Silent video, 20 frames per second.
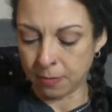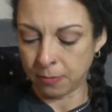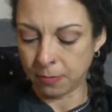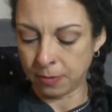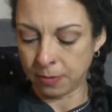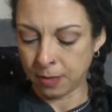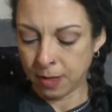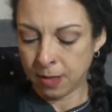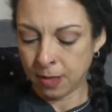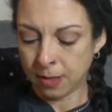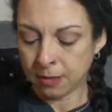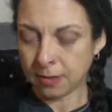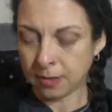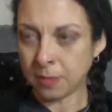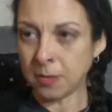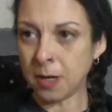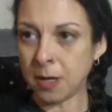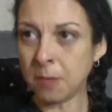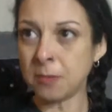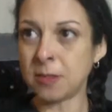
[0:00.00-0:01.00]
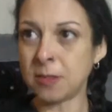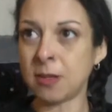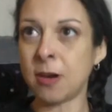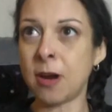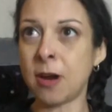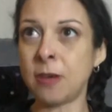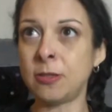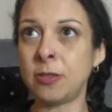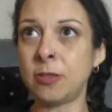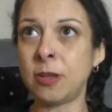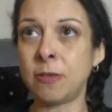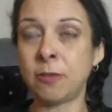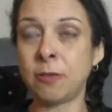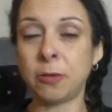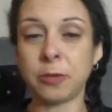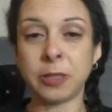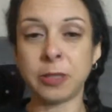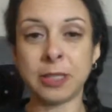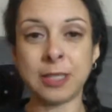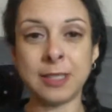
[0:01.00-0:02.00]
When sometimes the cards shuffle
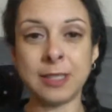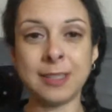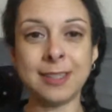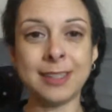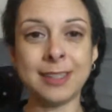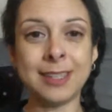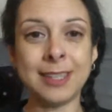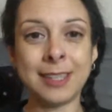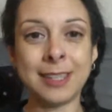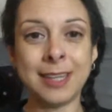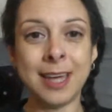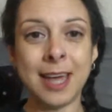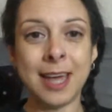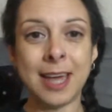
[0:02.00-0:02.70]
really easily